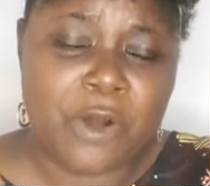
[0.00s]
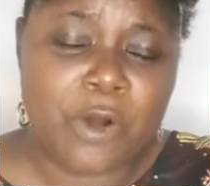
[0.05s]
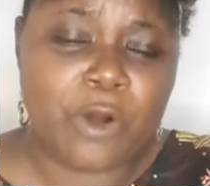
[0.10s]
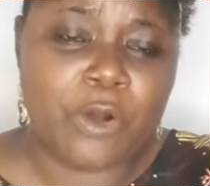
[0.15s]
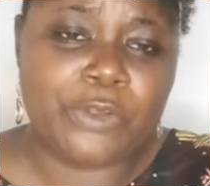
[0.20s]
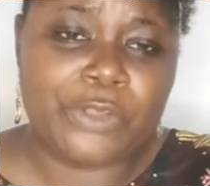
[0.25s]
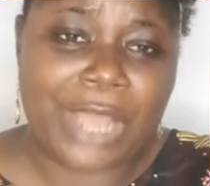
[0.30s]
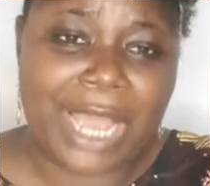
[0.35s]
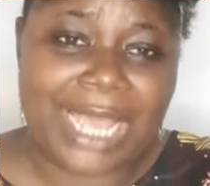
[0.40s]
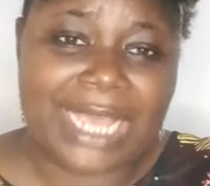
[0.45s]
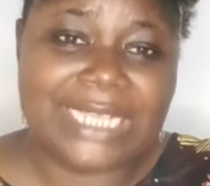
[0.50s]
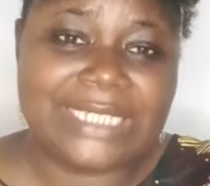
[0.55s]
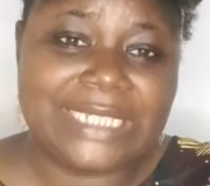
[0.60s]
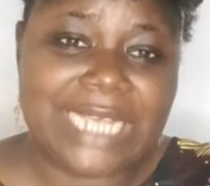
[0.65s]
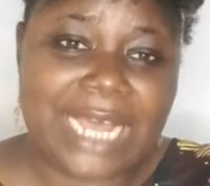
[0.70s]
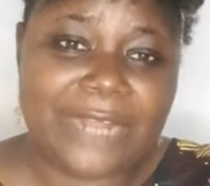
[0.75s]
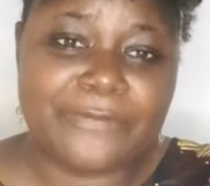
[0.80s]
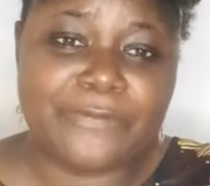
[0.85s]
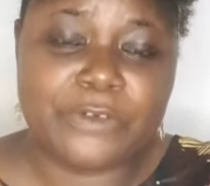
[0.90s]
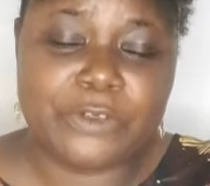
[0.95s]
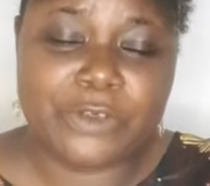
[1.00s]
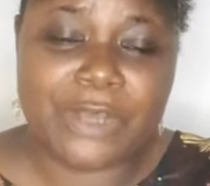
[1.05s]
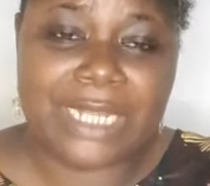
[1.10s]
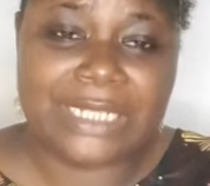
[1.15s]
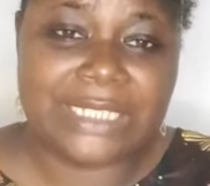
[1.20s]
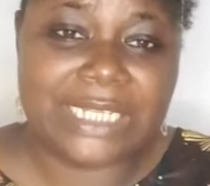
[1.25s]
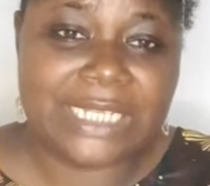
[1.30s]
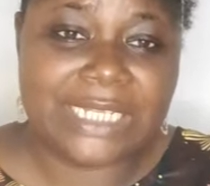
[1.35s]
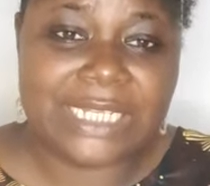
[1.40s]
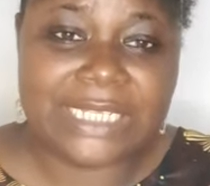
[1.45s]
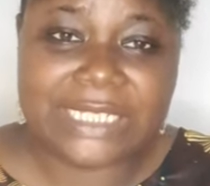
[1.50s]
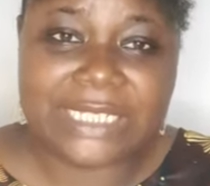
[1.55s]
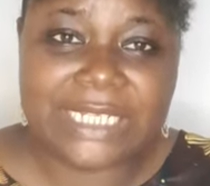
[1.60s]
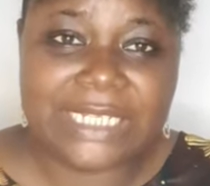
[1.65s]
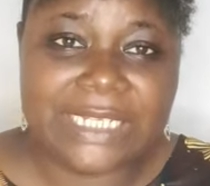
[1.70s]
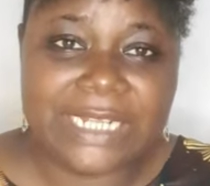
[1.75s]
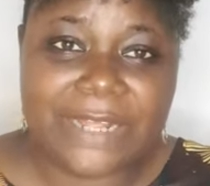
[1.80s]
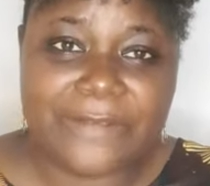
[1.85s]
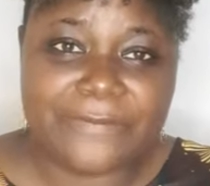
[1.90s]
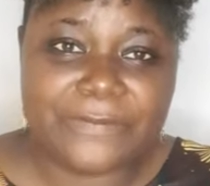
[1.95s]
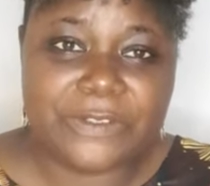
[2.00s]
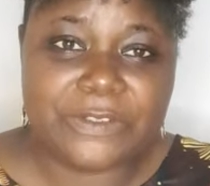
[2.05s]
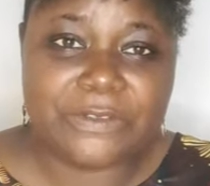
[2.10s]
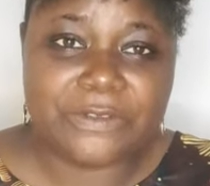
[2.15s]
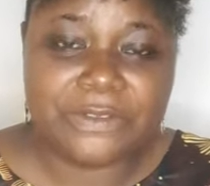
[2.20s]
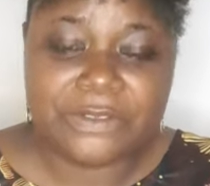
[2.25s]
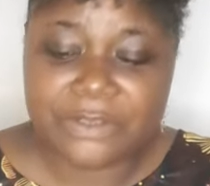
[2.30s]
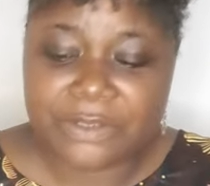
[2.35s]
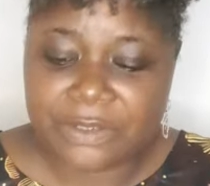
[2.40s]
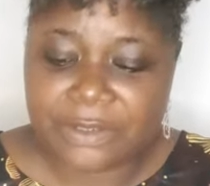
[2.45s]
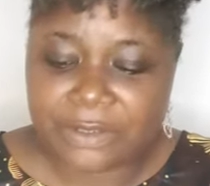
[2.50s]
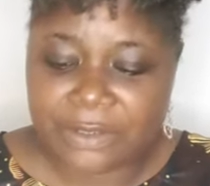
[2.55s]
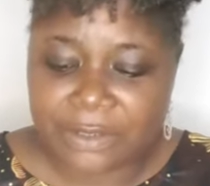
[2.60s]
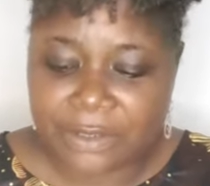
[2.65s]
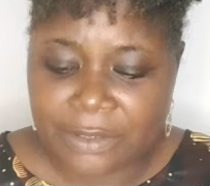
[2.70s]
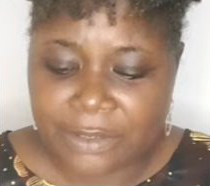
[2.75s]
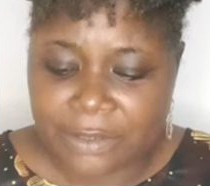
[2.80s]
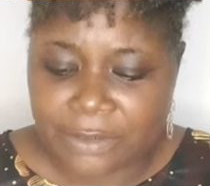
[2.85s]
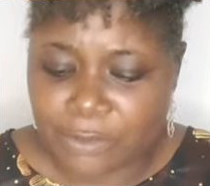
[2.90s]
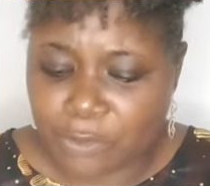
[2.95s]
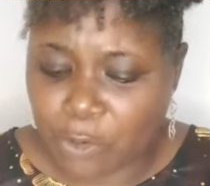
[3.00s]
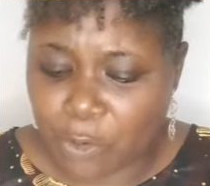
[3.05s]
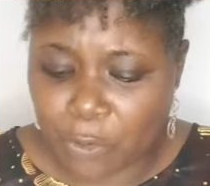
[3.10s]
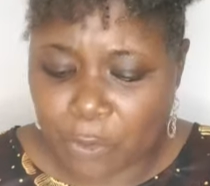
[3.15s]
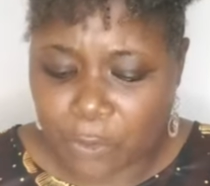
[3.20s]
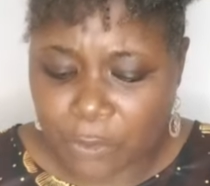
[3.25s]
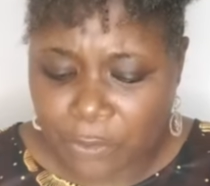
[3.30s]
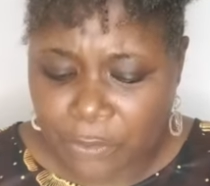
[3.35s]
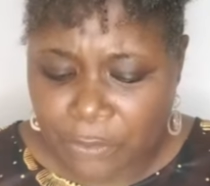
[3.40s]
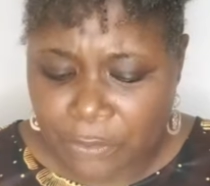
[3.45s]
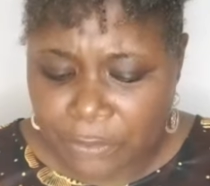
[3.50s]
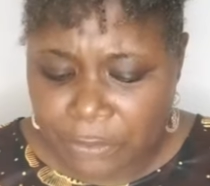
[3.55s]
Or your ex had for you and then they still left you. No.